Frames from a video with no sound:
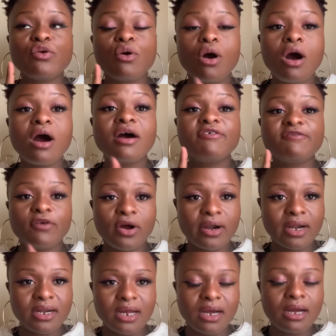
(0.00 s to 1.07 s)
you are a
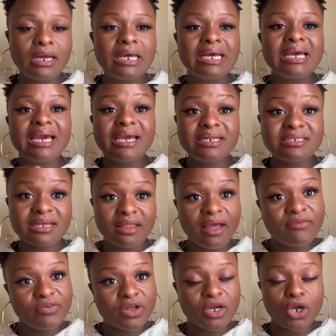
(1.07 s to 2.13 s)
foreigner in South
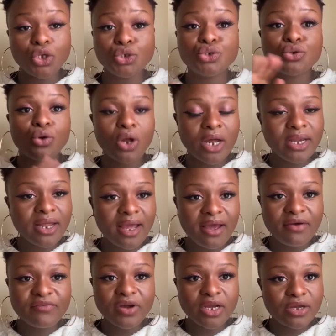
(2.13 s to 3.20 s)
Africa, you do not
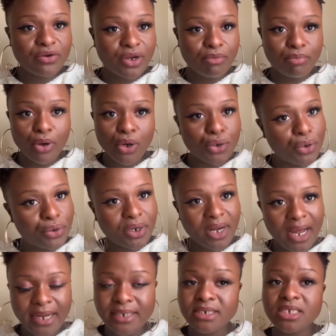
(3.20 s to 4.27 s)
have a green barcoded
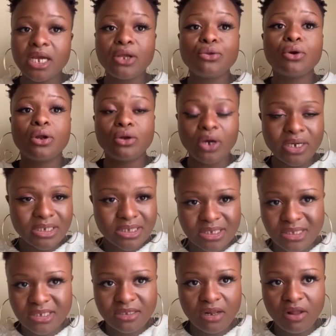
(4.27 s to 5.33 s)
ID and you are not a
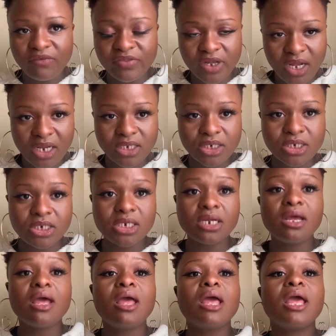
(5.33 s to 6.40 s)
citizen of the country,
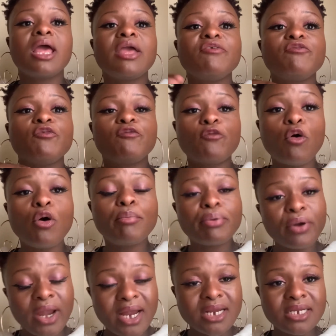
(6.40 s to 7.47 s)
if you fall
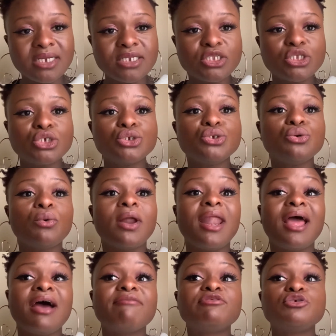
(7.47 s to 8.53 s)
pregnant, you will
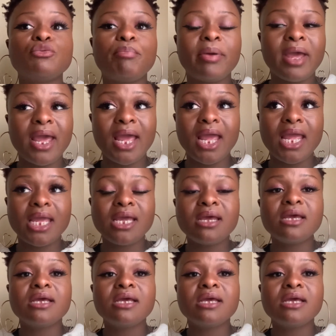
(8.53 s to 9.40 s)
have to pay